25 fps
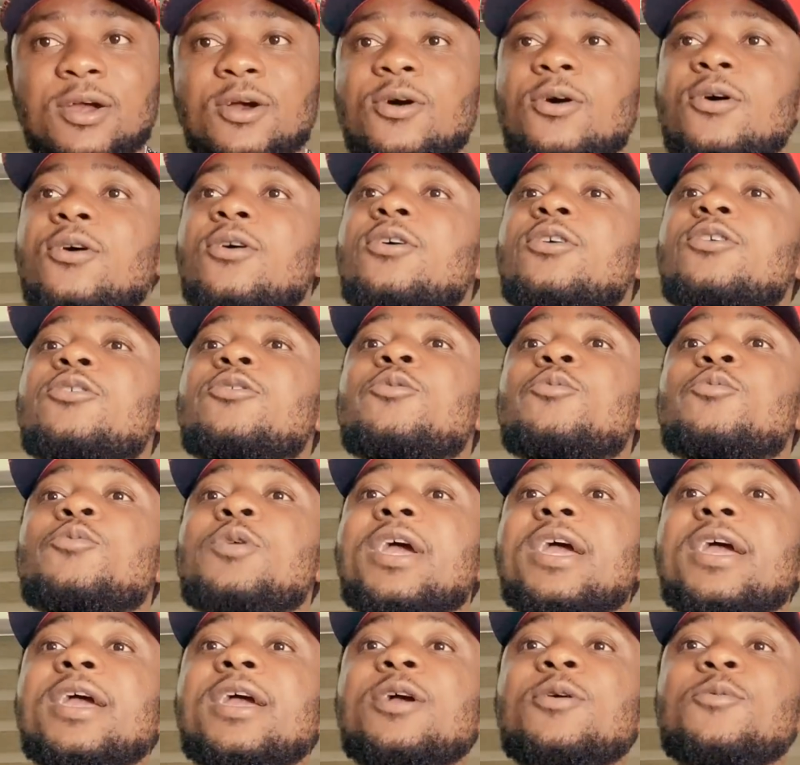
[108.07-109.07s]
or
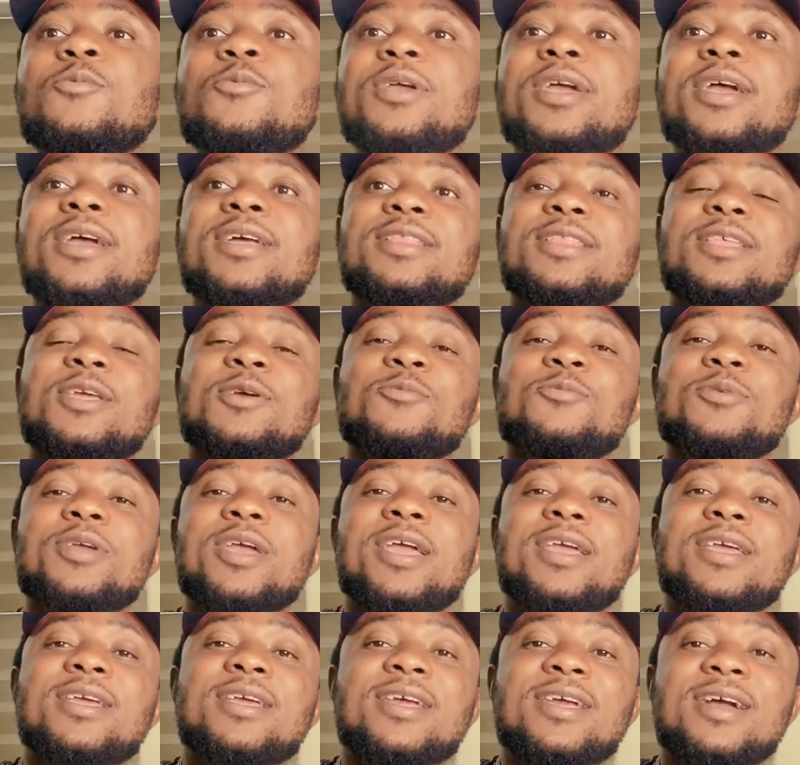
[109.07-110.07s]
where they
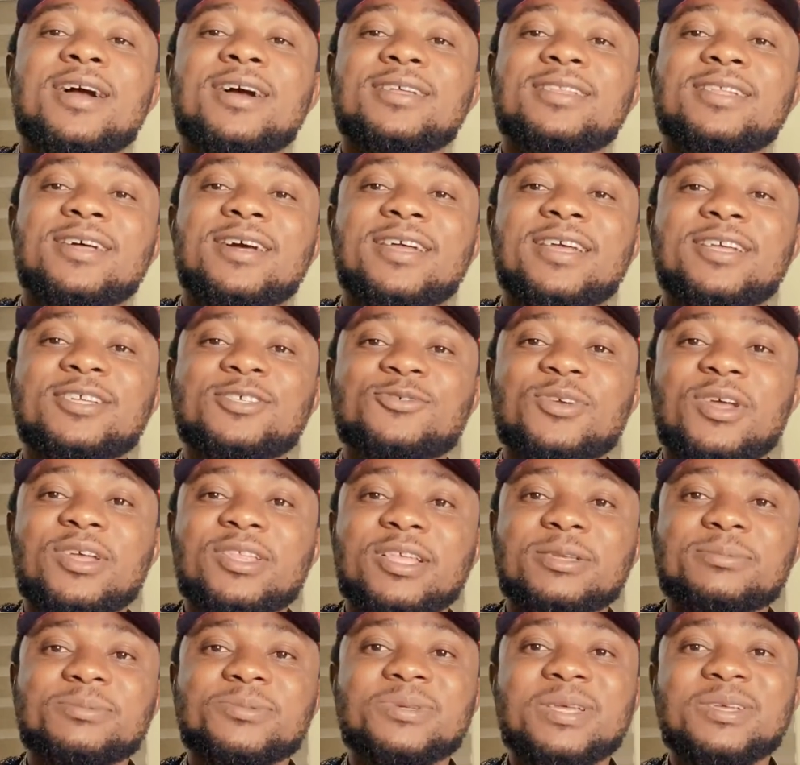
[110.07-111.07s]
were in Ghana enjoying
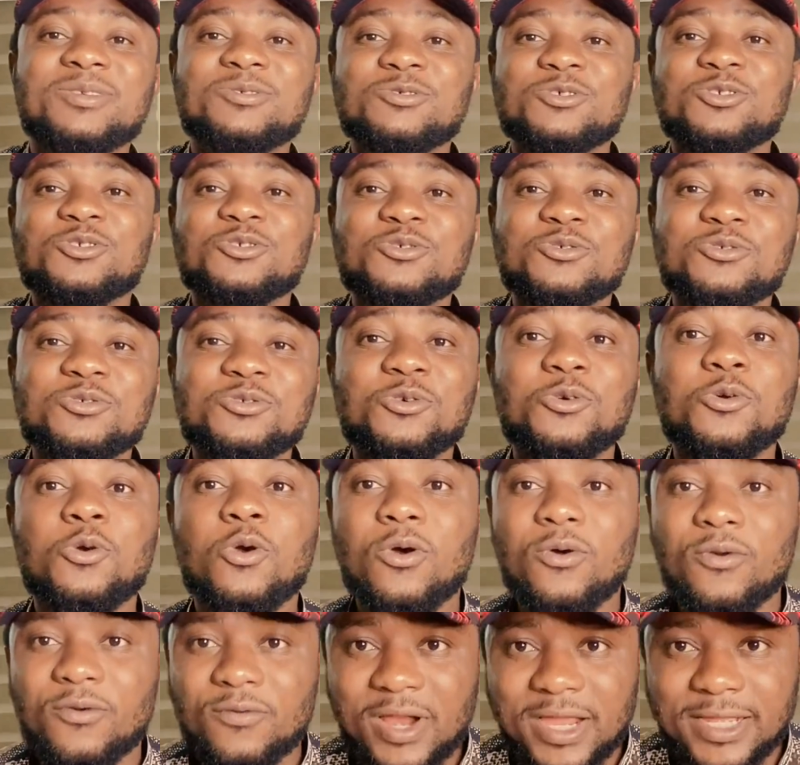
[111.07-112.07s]
themselves to shoot
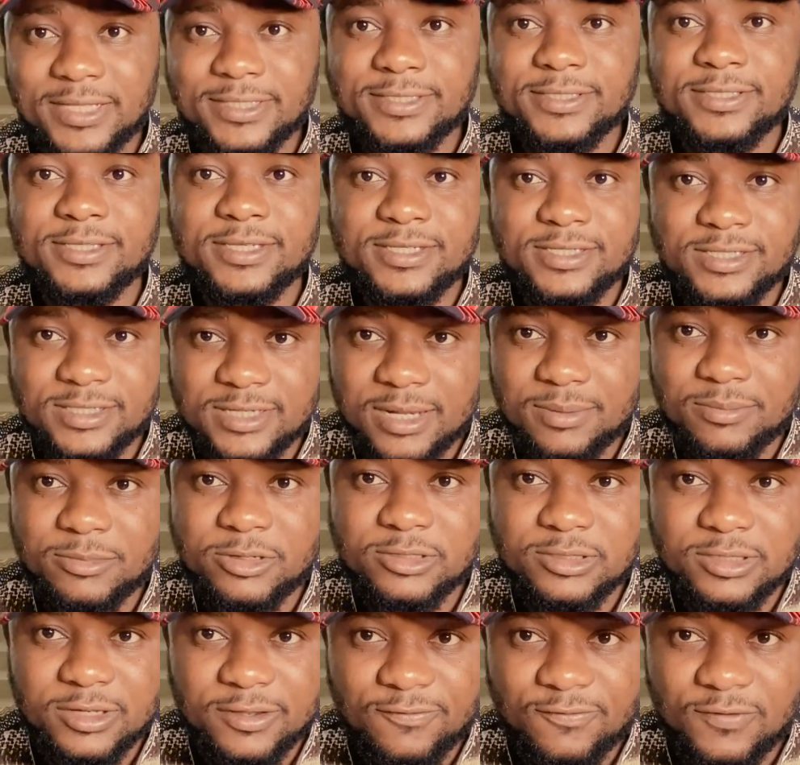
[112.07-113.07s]
correct Ginger
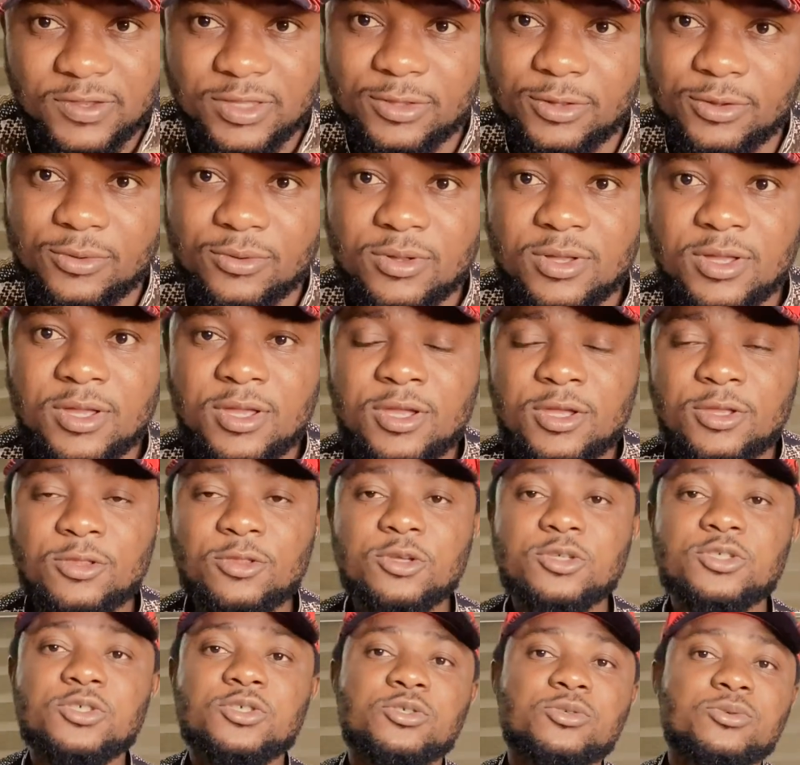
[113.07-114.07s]
music video,
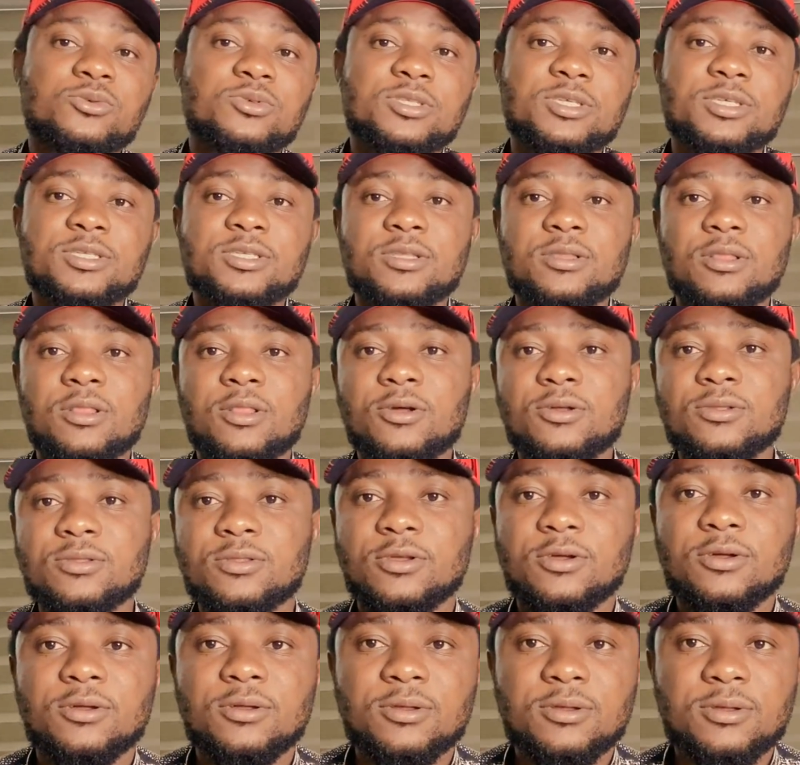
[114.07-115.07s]
not shoot it in
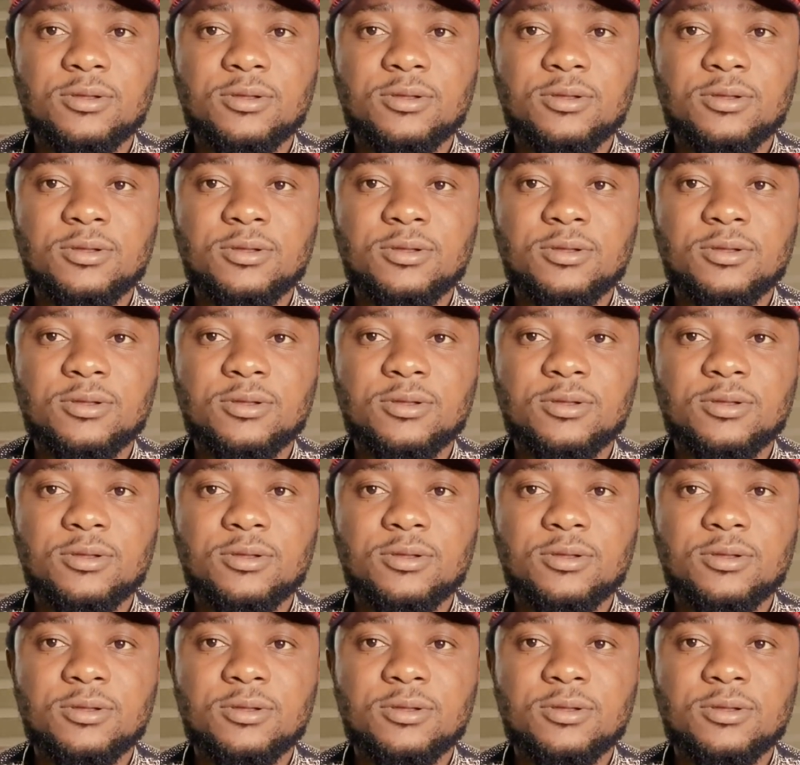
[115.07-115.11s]
London,